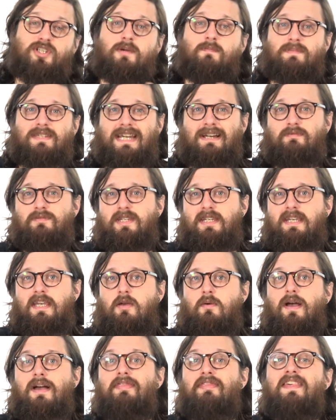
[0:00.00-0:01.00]
jumps out at
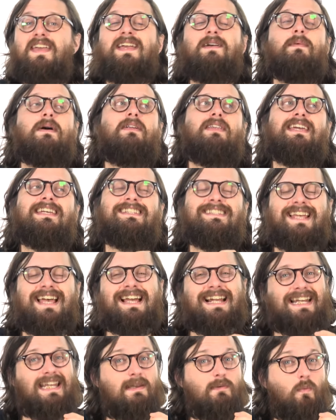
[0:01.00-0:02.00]
you and think about
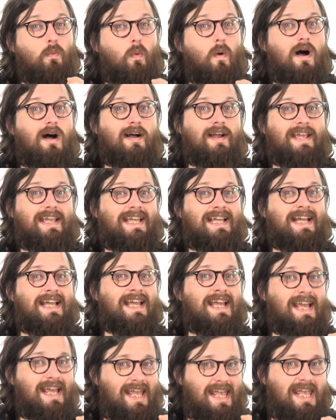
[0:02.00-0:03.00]
exactly why
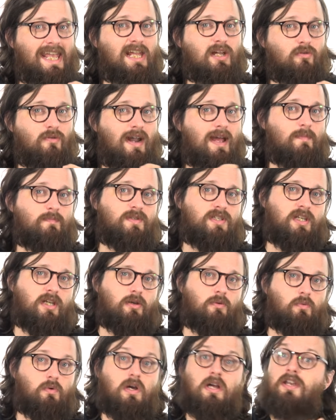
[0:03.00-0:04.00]
it grabs
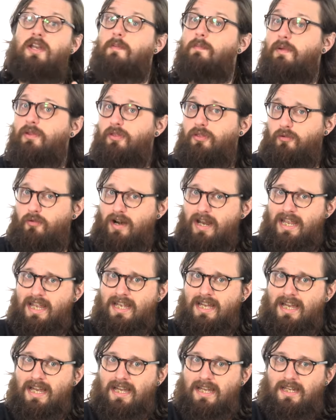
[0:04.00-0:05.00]
you. Number
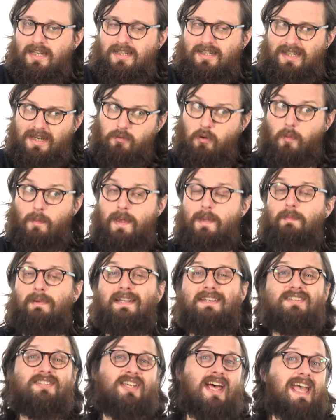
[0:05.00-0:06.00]
three, See what people
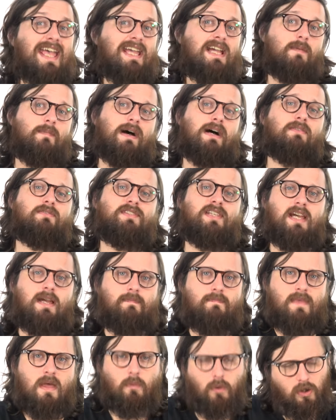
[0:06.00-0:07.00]
are saying about it.
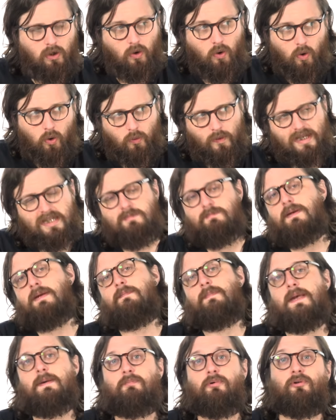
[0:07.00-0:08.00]
There will always be
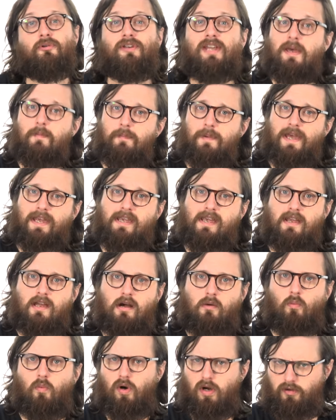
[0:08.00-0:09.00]
people nitpicking
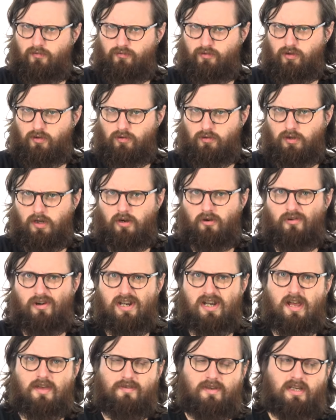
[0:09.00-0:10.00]
at one rule or
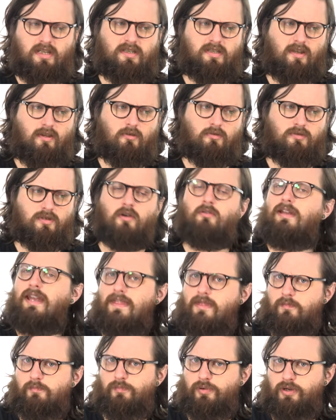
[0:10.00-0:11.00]
another, so don't
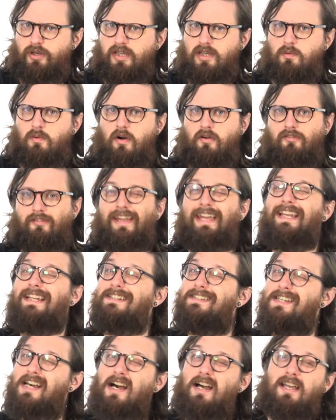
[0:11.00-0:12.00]
let them put you off
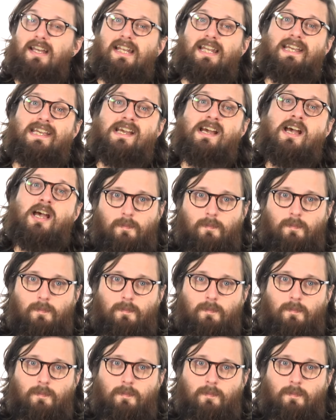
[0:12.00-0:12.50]
entirely,